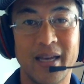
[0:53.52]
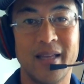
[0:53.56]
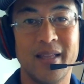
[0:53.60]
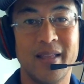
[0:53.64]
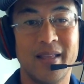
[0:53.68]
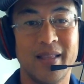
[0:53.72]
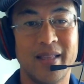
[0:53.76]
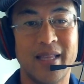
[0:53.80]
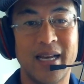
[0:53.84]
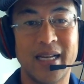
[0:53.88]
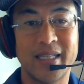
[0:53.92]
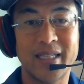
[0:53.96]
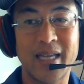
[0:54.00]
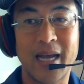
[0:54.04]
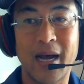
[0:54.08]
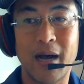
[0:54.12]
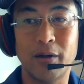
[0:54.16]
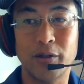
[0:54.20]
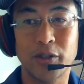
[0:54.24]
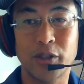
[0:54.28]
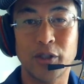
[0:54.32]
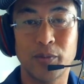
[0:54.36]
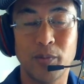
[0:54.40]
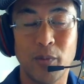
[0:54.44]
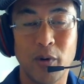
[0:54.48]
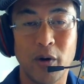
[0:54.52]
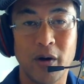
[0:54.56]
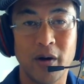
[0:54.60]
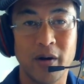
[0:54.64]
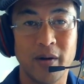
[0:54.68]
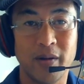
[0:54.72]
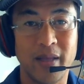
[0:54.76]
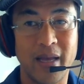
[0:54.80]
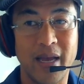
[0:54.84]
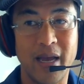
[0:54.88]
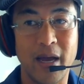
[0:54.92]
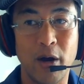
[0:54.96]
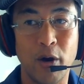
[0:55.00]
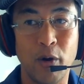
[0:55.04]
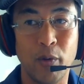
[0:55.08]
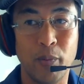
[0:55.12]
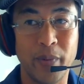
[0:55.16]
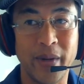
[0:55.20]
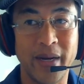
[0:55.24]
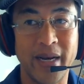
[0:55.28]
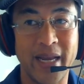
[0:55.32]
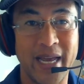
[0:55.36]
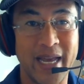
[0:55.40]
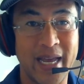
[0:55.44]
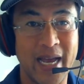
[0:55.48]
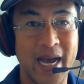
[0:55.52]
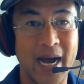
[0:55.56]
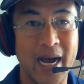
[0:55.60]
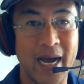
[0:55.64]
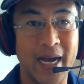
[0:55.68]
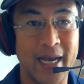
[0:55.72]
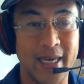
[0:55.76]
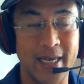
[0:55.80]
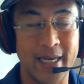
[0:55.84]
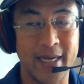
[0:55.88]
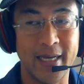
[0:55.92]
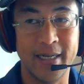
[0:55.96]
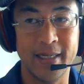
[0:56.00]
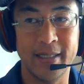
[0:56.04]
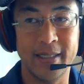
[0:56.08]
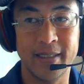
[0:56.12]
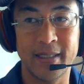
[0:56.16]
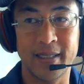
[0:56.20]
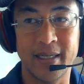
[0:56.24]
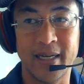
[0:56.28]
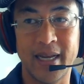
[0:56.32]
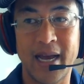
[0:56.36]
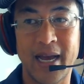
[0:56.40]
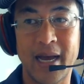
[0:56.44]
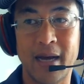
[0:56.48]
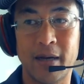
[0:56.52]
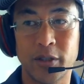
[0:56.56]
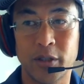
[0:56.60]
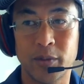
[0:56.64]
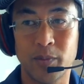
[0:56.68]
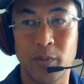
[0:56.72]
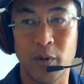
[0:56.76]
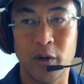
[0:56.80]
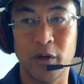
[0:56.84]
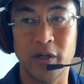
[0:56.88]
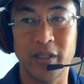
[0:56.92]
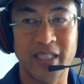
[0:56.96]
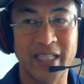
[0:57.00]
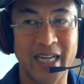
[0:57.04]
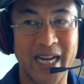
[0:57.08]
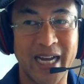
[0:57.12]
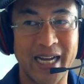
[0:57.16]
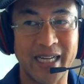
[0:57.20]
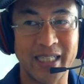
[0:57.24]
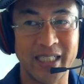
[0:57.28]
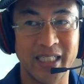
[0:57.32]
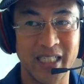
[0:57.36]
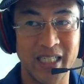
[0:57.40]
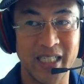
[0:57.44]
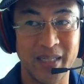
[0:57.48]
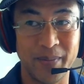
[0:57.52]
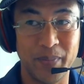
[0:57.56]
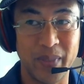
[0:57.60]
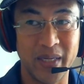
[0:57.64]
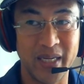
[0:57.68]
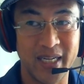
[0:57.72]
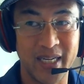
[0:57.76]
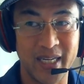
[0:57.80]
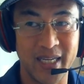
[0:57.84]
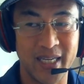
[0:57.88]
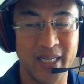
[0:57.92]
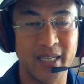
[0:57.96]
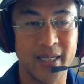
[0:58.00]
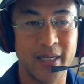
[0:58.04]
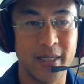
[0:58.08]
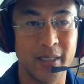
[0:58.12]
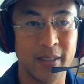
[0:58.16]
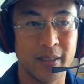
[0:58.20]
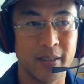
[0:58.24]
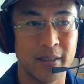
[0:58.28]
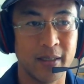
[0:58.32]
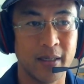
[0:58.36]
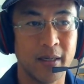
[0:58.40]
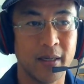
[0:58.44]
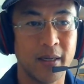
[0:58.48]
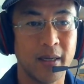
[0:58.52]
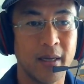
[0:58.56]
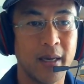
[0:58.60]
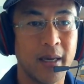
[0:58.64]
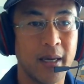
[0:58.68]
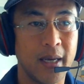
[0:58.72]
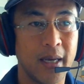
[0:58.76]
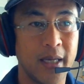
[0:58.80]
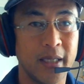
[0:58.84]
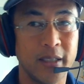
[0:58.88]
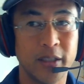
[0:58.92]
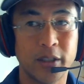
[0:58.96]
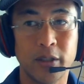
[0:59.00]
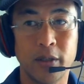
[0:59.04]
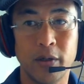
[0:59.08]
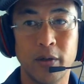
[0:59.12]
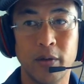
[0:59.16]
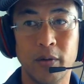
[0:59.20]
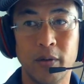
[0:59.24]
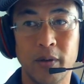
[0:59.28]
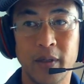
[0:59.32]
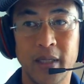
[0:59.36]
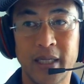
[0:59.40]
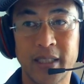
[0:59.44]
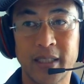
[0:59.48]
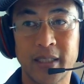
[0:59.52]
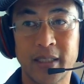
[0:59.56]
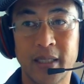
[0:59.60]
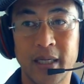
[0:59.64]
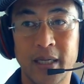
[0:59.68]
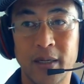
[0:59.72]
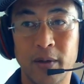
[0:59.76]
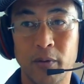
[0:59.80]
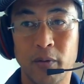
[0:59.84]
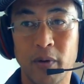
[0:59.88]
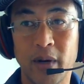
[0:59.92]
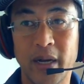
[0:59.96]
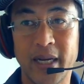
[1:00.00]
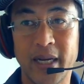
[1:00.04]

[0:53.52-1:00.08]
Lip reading: That's how smart OpenAI is and how smart ChatGPT is. And so let's get right